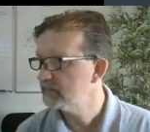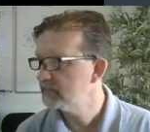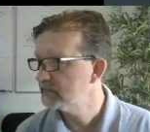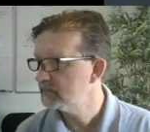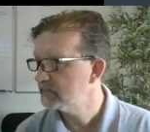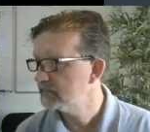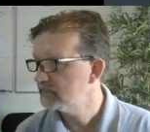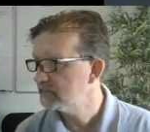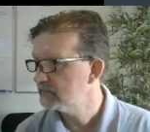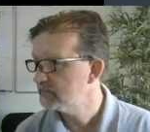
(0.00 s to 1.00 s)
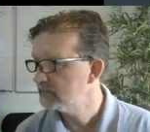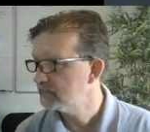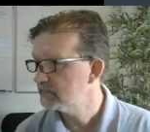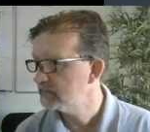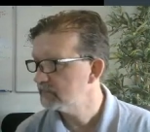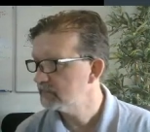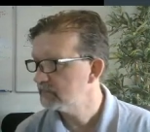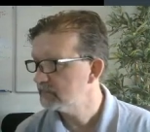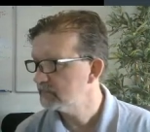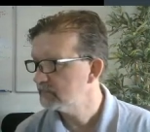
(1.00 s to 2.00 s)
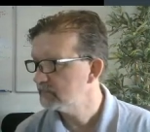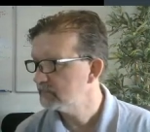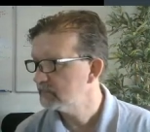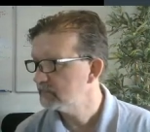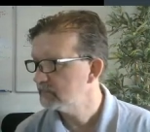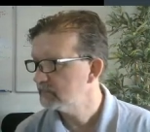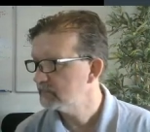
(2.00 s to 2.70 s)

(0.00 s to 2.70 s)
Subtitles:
Nobody speaks.